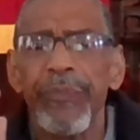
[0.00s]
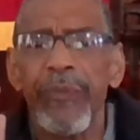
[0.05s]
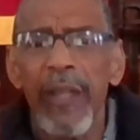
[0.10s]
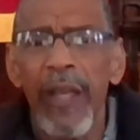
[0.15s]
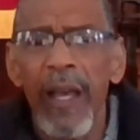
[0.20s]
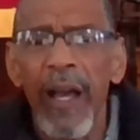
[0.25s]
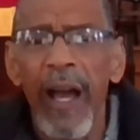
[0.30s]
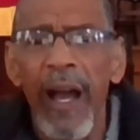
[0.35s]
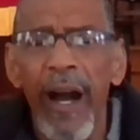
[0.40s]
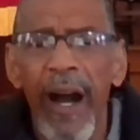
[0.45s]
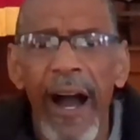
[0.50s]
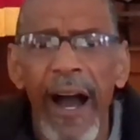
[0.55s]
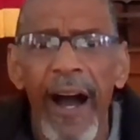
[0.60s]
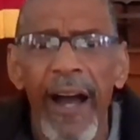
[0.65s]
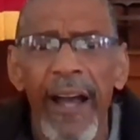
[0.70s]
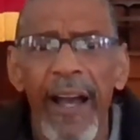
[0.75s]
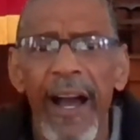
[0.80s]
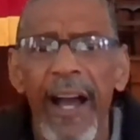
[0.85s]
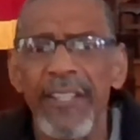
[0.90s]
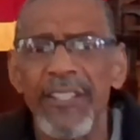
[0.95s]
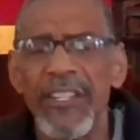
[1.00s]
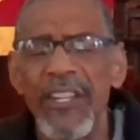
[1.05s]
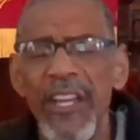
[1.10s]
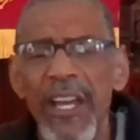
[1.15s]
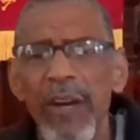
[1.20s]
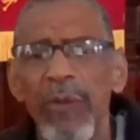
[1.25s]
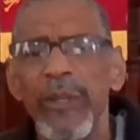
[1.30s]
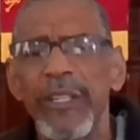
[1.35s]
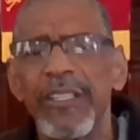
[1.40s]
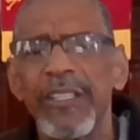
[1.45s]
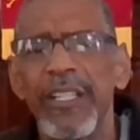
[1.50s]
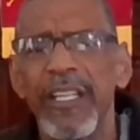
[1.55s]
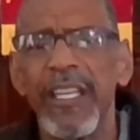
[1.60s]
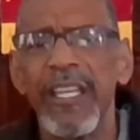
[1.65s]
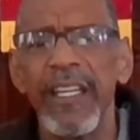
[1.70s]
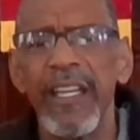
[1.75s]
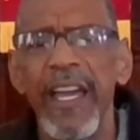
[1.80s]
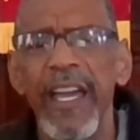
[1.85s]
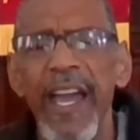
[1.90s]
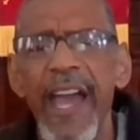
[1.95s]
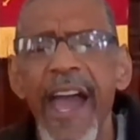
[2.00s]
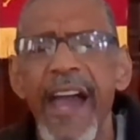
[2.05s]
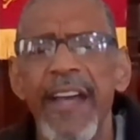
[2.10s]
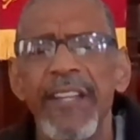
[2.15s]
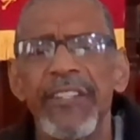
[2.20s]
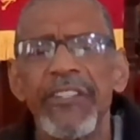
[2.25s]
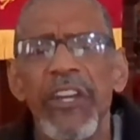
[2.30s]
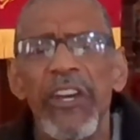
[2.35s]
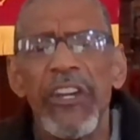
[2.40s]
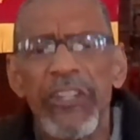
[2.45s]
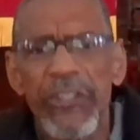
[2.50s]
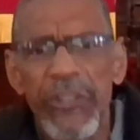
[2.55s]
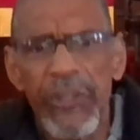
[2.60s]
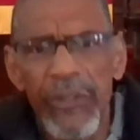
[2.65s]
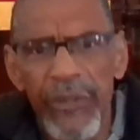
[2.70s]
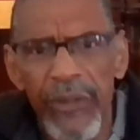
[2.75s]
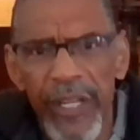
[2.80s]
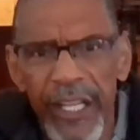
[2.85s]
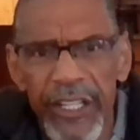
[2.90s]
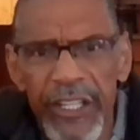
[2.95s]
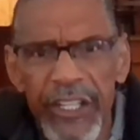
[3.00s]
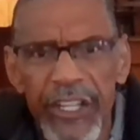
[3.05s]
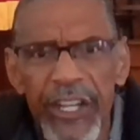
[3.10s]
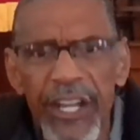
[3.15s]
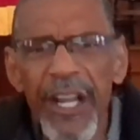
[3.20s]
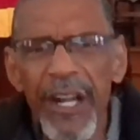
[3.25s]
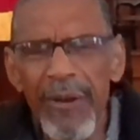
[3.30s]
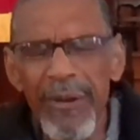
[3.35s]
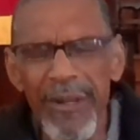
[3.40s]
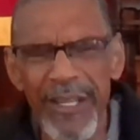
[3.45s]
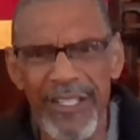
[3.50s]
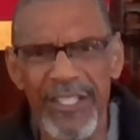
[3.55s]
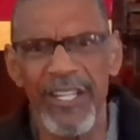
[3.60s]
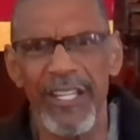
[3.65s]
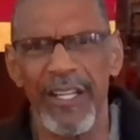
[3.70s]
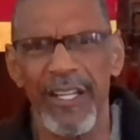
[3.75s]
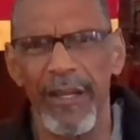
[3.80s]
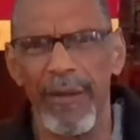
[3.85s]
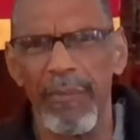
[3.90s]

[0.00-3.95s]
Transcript: uh, Isaiah went to King Ahaz to encourage him,